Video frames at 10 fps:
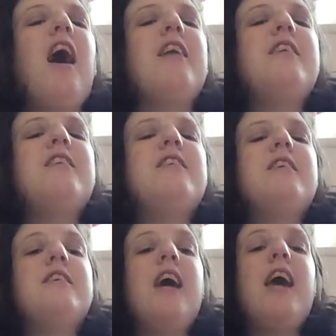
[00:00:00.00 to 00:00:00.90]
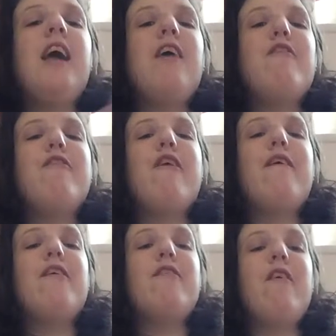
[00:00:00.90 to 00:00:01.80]
and today I'm
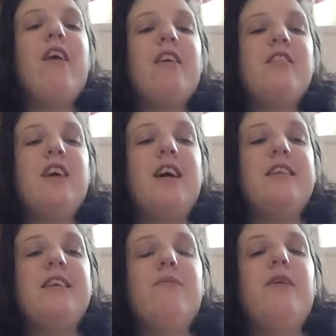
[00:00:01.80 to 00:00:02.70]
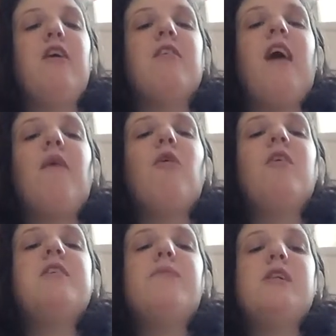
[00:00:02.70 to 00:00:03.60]
very, very excited because I'm
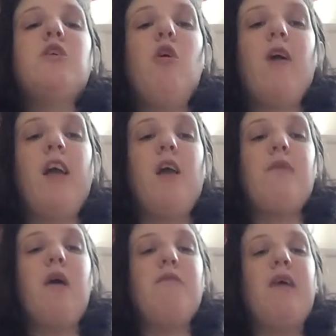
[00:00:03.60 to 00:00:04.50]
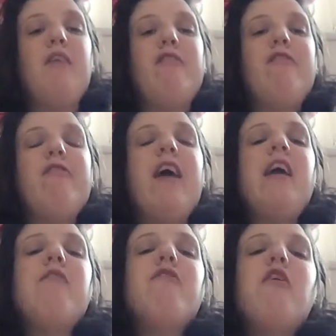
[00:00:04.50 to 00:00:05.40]
going to be talking about my
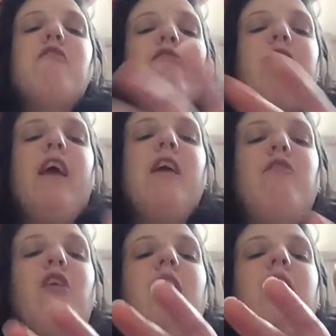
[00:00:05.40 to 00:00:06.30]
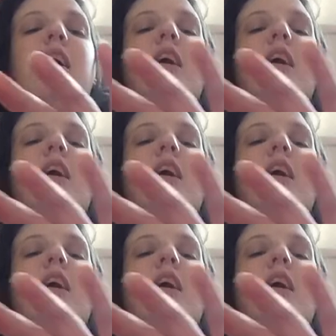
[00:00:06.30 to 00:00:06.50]
favourite, favourite,